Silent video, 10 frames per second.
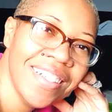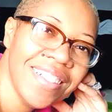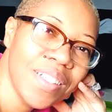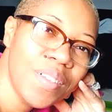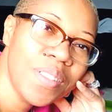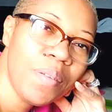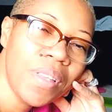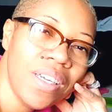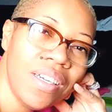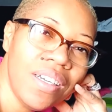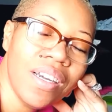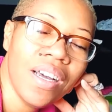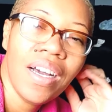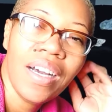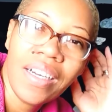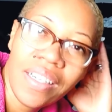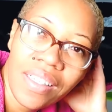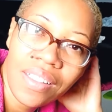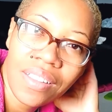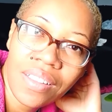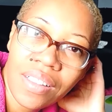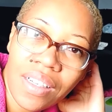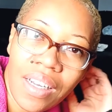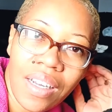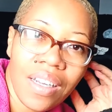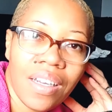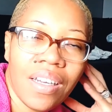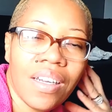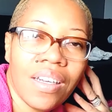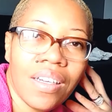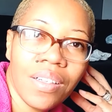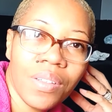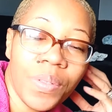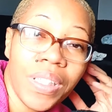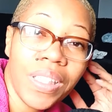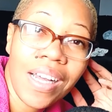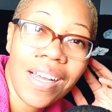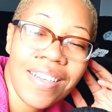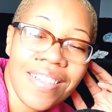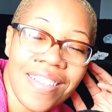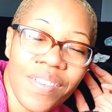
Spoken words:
So something I realize,